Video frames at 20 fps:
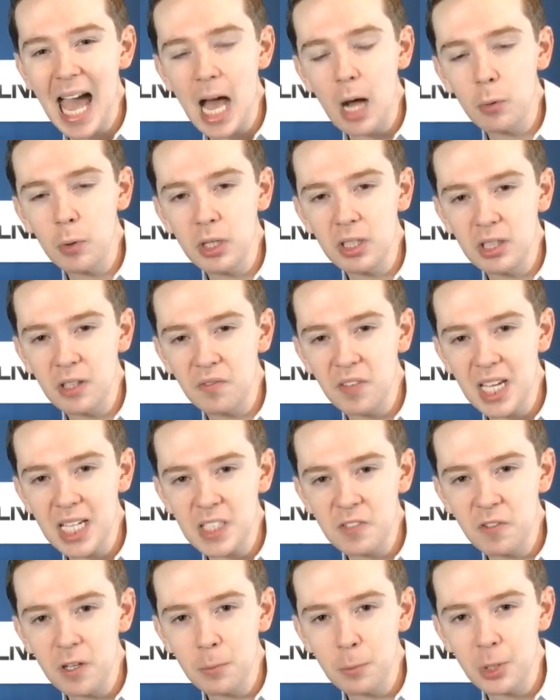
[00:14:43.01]
Howard, the
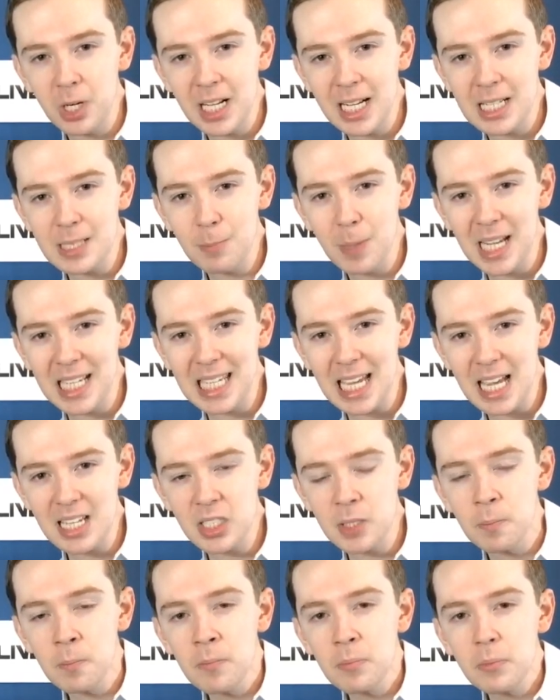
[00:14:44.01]
Vegas film critic, as my
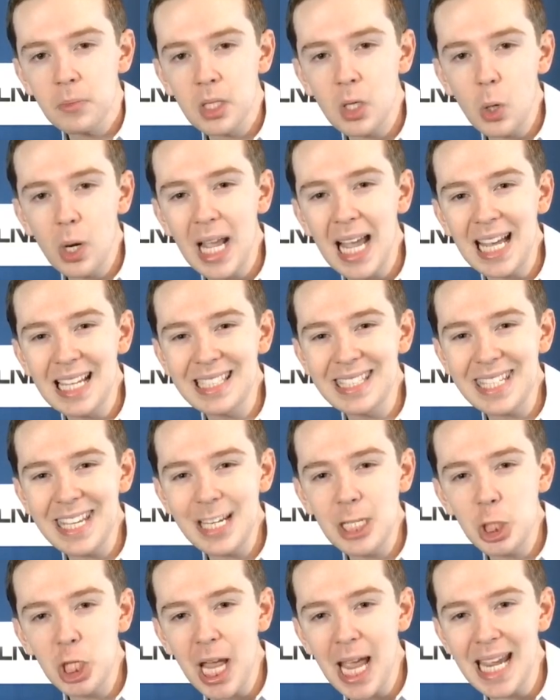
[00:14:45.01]
guest, go to
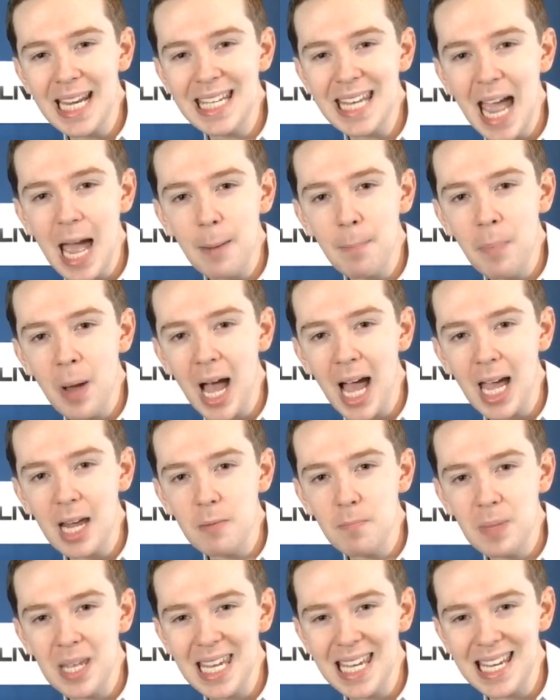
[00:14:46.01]

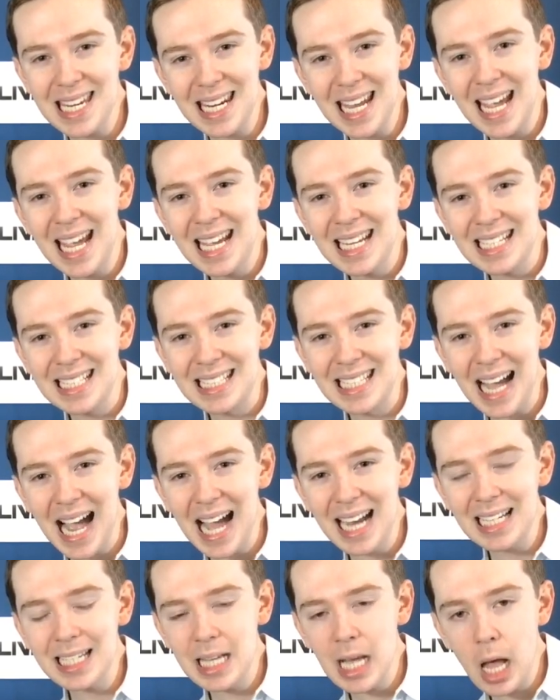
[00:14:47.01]

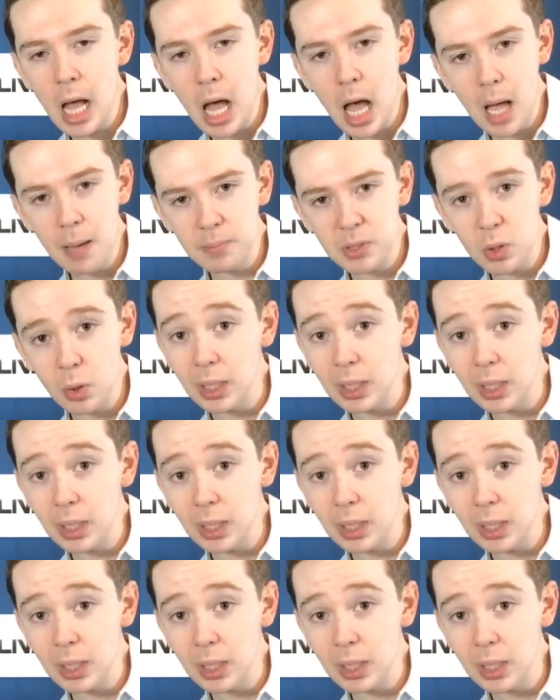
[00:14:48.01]
lcj.podbean.com.